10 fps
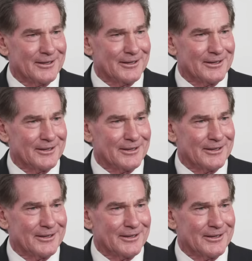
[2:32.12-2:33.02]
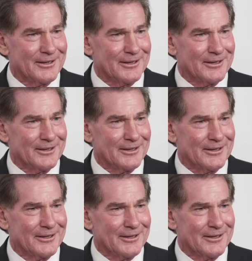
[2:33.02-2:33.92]

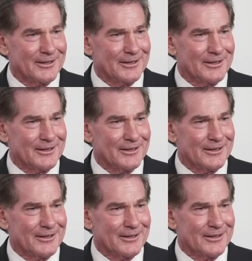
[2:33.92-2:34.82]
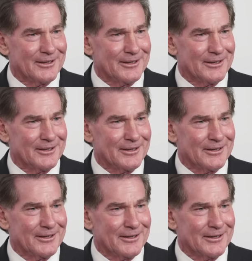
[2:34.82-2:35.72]

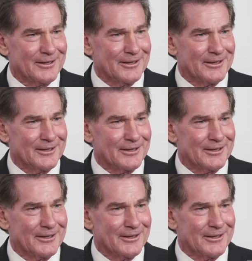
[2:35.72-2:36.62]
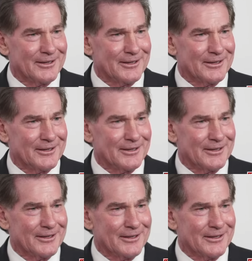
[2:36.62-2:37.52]

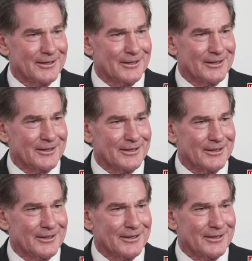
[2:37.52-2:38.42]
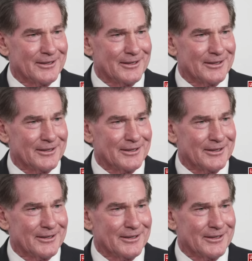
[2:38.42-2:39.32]

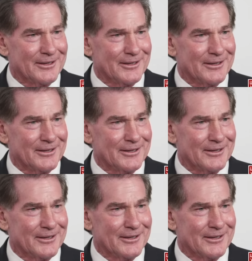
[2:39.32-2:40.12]
(not speaking)